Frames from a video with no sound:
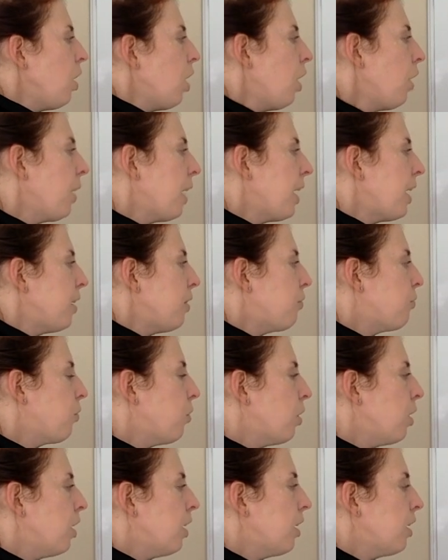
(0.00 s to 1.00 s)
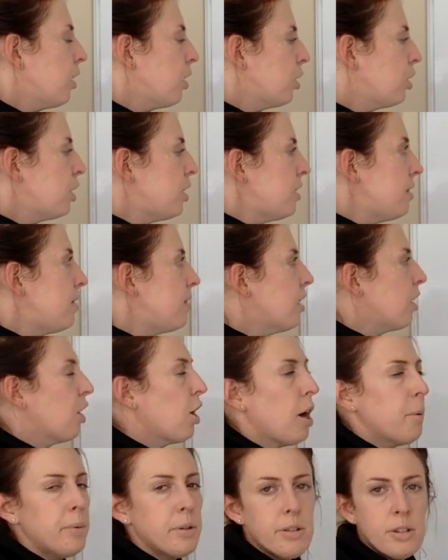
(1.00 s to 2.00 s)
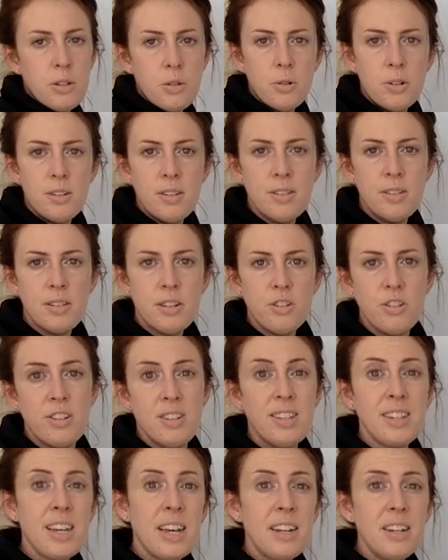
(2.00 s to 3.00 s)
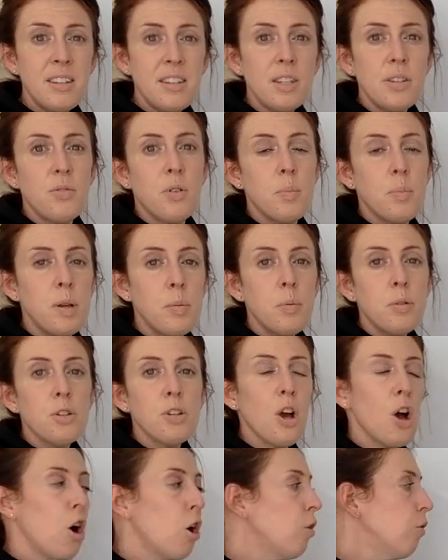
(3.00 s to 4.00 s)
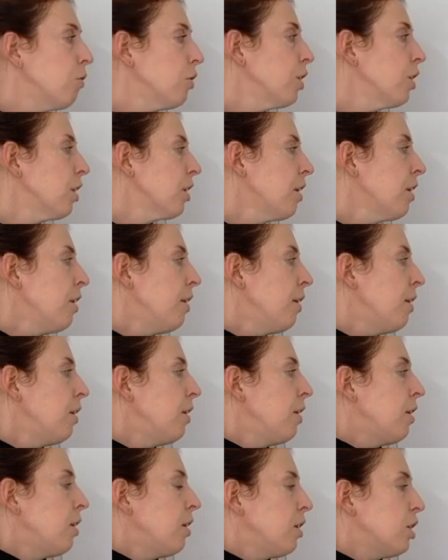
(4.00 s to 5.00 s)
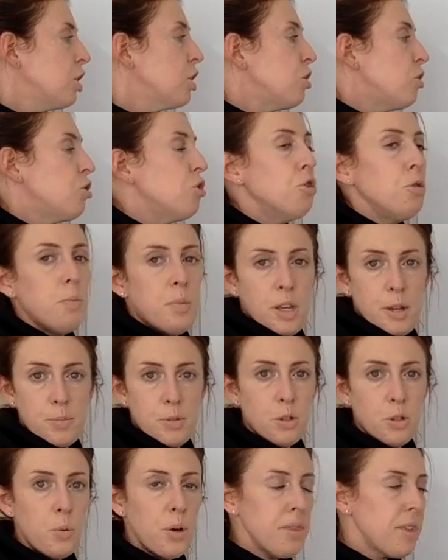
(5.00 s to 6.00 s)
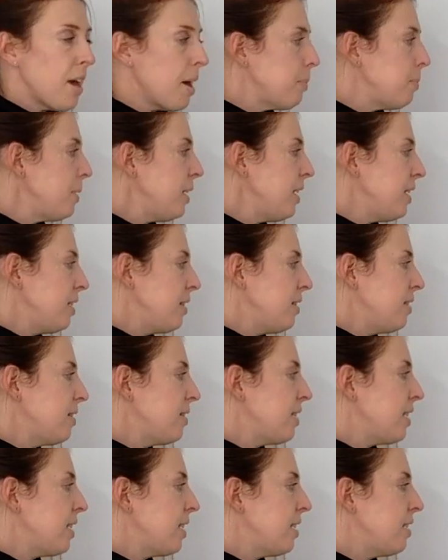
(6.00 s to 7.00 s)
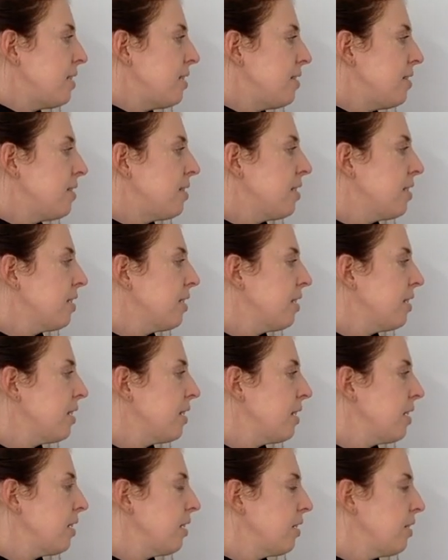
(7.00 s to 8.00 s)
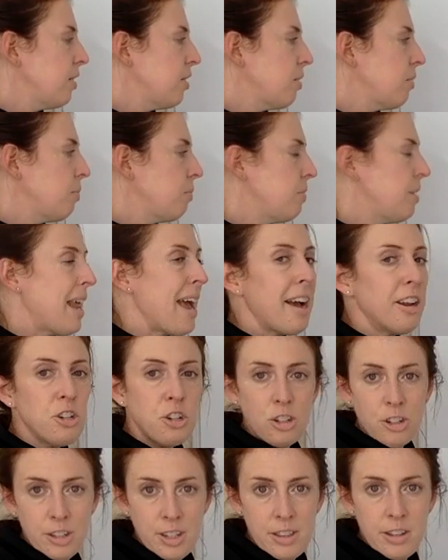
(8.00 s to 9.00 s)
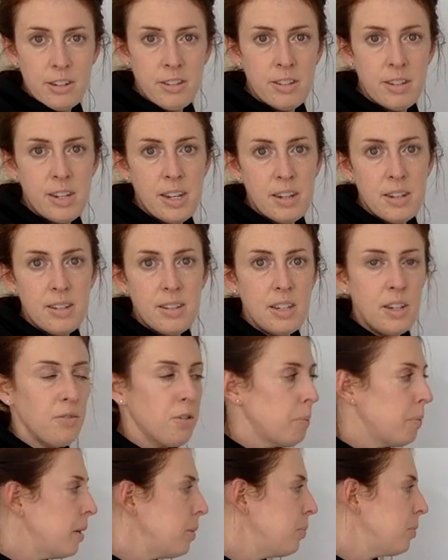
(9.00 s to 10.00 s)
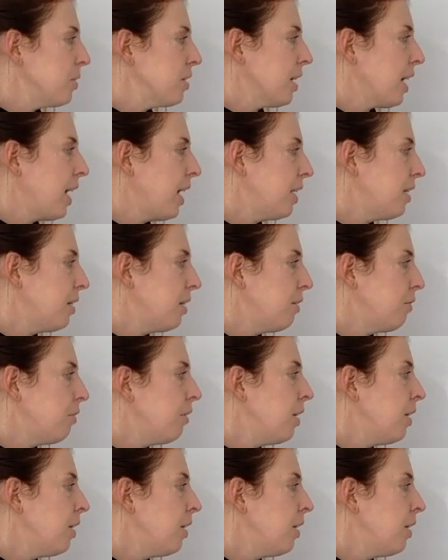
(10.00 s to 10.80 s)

Okay, for goods that are common resources, there's this tendency for people to over-consume them. So what that means is naturally there's a tendency for people to kind of